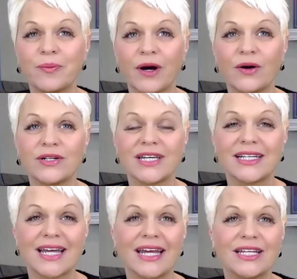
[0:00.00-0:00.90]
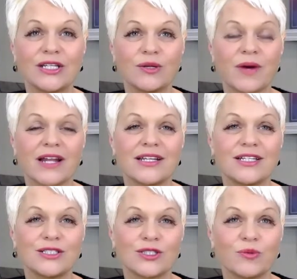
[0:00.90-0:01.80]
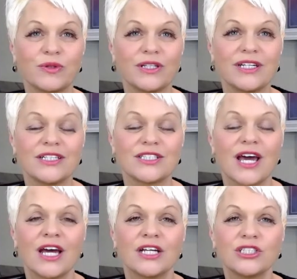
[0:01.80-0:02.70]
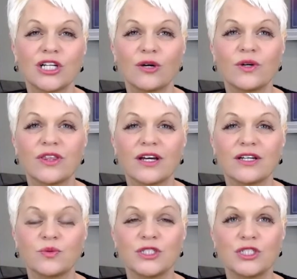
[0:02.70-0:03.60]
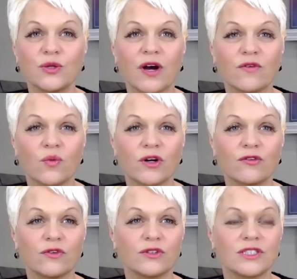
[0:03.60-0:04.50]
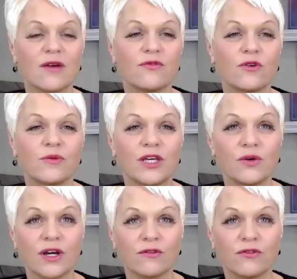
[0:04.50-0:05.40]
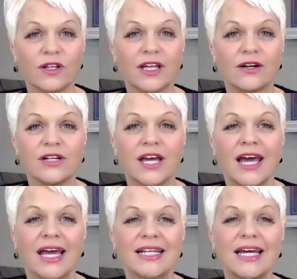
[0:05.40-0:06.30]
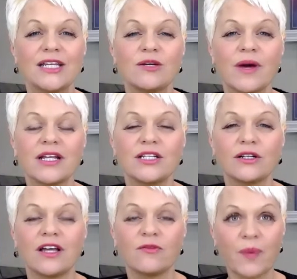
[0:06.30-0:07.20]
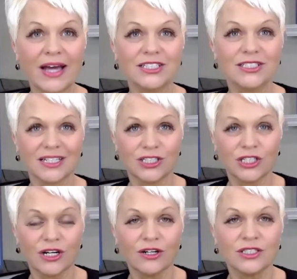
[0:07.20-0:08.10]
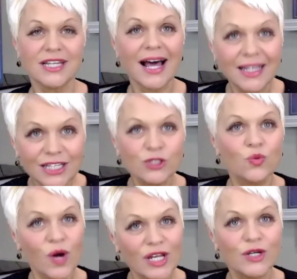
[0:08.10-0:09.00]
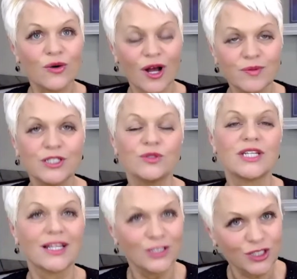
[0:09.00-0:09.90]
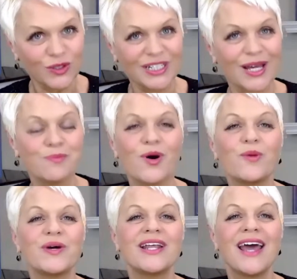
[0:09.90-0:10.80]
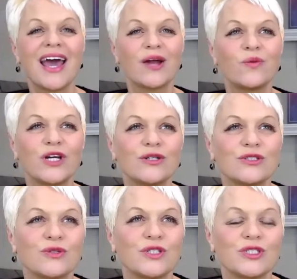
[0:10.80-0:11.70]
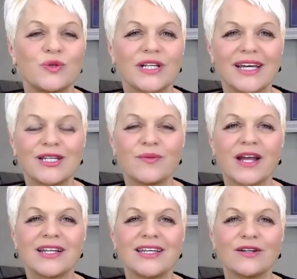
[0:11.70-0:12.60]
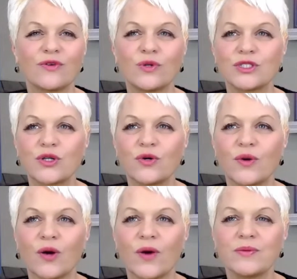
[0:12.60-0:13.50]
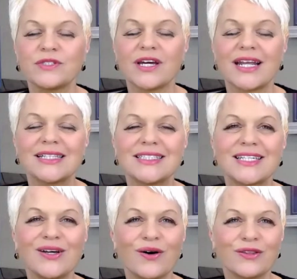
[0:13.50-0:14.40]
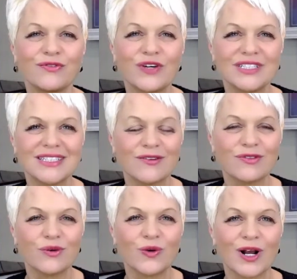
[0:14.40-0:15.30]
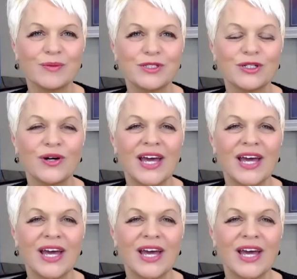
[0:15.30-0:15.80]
about igniting humanity. So please share with us. We do have a wonderful type form that you can fill out. IgniteHumanity.life/share. Tell us what you're up to. Tell us your Ignite moment and what you're doing to ignite humanity. And of course, go to our website and see all the fun stuff that we're up to.